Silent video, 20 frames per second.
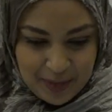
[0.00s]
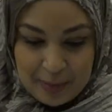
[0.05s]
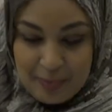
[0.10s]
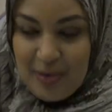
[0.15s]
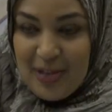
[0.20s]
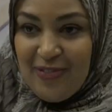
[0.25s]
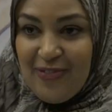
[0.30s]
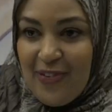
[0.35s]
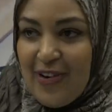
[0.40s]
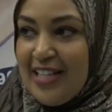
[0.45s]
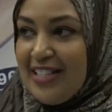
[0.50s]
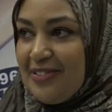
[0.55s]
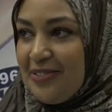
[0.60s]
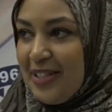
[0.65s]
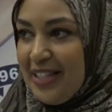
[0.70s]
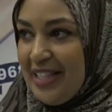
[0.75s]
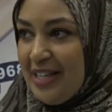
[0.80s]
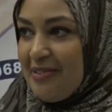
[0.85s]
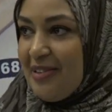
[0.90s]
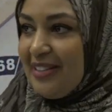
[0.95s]
Be friends
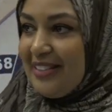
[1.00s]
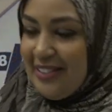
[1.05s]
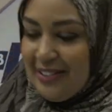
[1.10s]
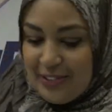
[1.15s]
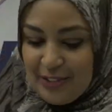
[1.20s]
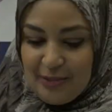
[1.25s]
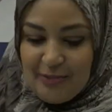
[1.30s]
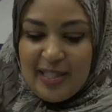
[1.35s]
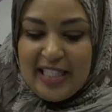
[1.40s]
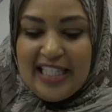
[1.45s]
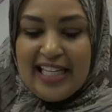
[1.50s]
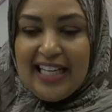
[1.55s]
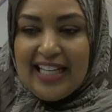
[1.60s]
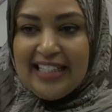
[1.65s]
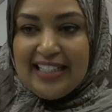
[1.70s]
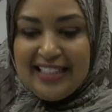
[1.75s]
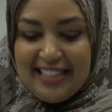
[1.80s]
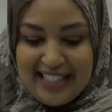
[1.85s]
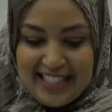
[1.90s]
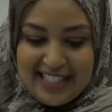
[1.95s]
with them on social
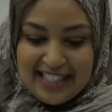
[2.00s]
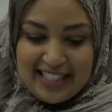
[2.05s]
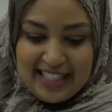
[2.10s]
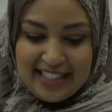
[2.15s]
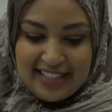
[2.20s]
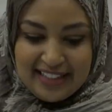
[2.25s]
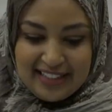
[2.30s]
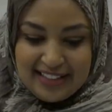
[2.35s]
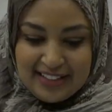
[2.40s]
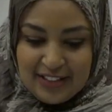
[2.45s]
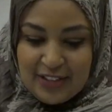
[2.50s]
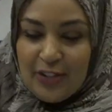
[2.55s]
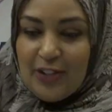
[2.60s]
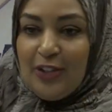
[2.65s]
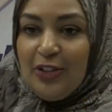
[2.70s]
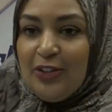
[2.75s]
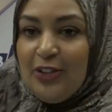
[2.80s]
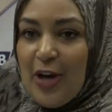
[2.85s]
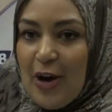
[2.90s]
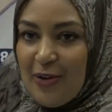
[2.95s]
media, so
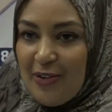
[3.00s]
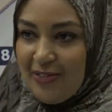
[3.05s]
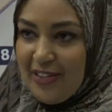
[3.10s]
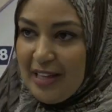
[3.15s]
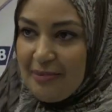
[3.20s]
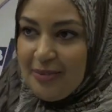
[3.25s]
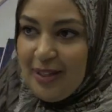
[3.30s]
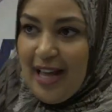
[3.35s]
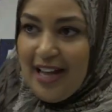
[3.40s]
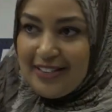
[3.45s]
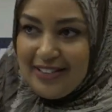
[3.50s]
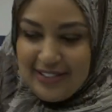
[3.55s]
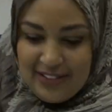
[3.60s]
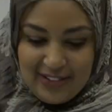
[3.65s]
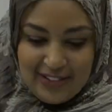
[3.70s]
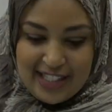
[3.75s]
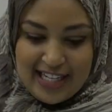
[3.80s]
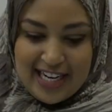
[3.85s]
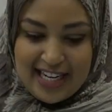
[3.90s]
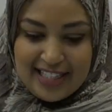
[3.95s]
you'll know if they blocked
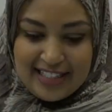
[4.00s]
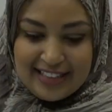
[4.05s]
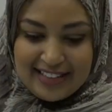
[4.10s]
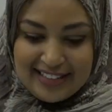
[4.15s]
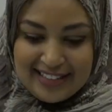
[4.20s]
you or not.